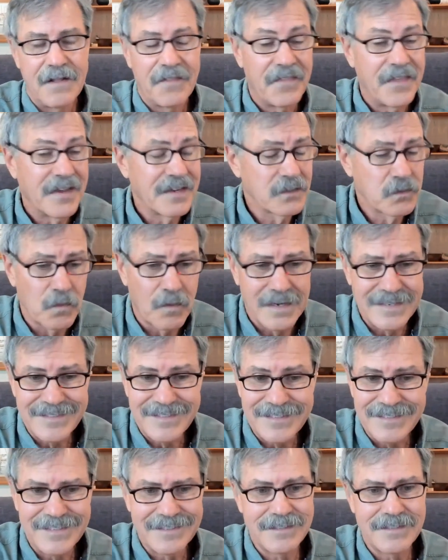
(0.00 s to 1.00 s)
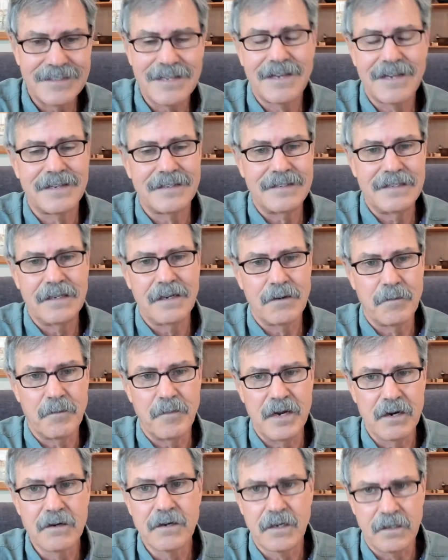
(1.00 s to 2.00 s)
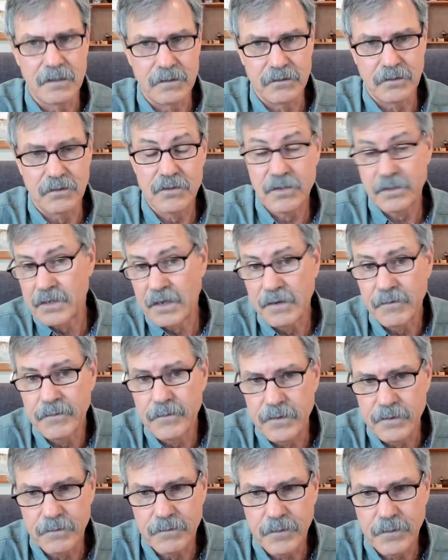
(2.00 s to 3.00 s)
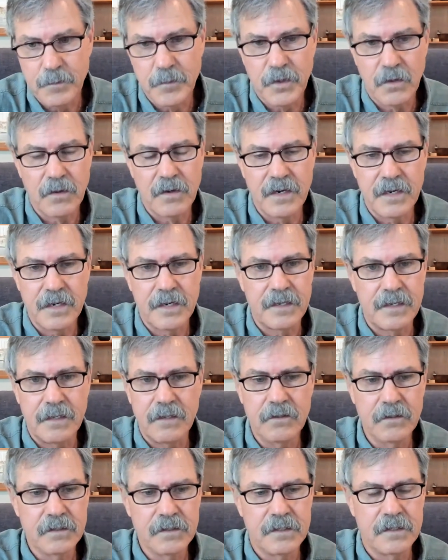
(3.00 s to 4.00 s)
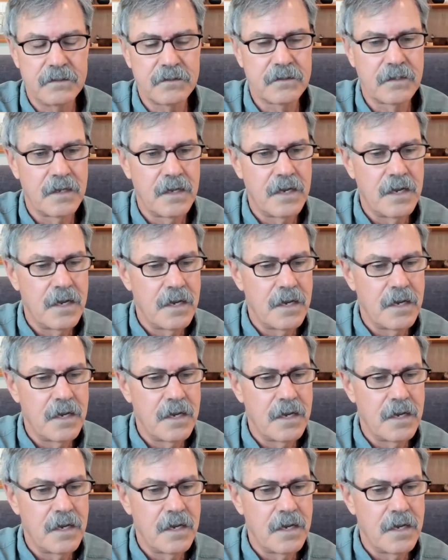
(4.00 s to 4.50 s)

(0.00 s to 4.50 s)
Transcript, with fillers: That's why six out of 10 Americans are suffering from a chronic illness.